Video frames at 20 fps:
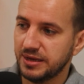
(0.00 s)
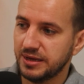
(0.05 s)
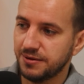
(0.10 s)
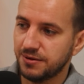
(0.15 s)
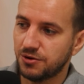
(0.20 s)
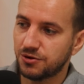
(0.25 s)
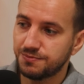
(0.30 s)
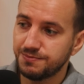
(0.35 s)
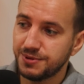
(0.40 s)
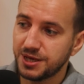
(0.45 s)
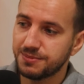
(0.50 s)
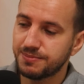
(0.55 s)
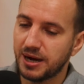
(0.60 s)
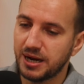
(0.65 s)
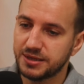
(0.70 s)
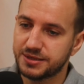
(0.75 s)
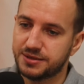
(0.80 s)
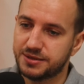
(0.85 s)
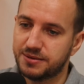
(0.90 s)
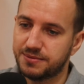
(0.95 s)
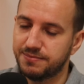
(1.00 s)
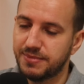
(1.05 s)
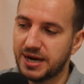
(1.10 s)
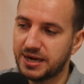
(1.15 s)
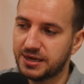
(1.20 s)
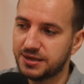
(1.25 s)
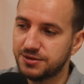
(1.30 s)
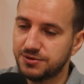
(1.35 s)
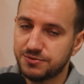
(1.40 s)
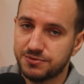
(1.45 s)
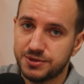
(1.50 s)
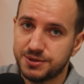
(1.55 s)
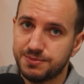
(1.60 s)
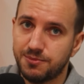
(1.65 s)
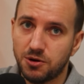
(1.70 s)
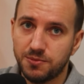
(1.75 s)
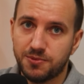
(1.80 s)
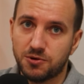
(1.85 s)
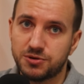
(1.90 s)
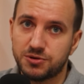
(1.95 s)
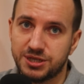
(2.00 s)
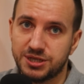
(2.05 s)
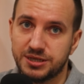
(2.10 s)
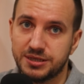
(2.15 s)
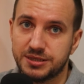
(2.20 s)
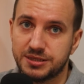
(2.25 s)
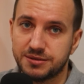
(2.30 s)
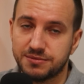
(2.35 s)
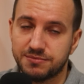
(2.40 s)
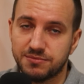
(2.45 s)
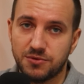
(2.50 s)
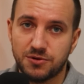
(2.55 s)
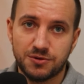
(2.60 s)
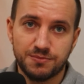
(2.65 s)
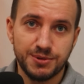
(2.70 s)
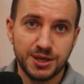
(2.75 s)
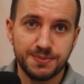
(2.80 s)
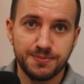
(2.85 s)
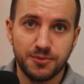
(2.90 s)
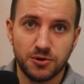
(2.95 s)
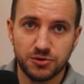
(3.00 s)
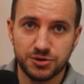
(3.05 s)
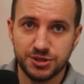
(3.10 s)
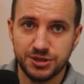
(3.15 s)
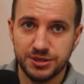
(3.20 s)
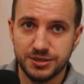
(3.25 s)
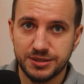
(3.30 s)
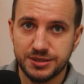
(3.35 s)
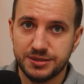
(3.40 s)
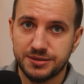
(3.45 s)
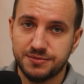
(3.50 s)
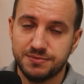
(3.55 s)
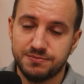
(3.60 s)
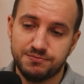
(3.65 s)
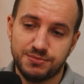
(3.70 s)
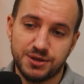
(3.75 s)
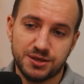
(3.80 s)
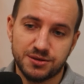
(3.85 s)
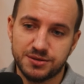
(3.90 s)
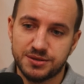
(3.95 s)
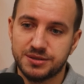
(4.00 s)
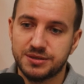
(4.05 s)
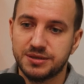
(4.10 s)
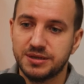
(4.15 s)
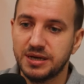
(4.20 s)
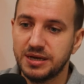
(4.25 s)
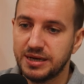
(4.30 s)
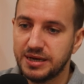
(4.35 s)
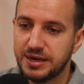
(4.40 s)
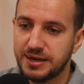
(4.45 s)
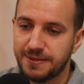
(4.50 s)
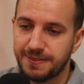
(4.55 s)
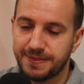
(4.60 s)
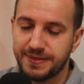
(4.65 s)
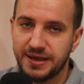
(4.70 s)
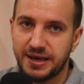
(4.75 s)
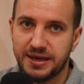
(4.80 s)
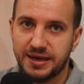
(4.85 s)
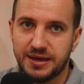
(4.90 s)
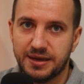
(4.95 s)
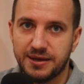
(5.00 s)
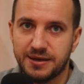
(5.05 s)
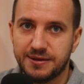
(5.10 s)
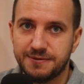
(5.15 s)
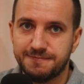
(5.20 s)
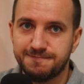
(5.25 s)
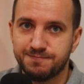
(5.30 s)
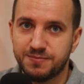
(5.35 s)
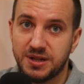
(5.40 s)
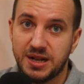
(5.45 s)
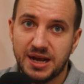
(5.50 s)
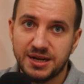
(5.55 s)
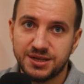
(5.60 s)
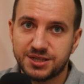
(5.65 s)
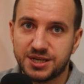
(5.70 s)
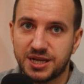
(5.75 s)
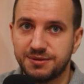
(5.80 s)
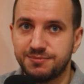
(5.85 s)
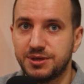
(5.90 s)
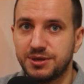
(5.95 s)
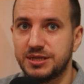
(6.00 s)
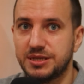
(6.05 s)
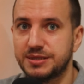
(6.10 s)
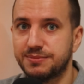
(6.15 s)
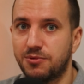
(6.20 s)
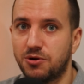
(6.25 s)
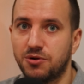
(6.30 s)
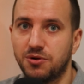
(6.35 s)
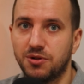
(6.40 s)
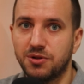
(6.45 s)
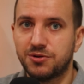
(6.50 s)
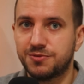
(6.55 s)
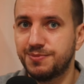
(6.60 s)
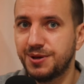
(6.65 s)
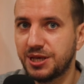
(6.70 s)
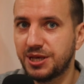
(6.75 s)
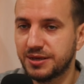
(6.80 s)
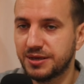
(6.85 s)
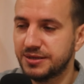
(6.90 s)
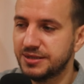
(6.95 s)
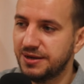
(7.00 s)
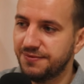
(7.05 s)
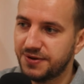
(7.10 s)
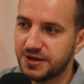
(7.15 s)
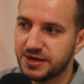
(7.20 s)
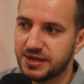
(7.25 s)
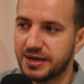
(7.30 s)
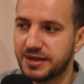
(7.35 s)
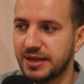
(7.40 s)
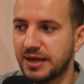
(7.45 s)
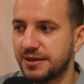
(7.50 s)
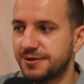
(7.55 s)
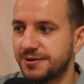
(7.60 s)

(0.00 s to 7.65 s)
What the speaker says: or big bag, so small portions or big portions, because the lunch can be small or big, something like that.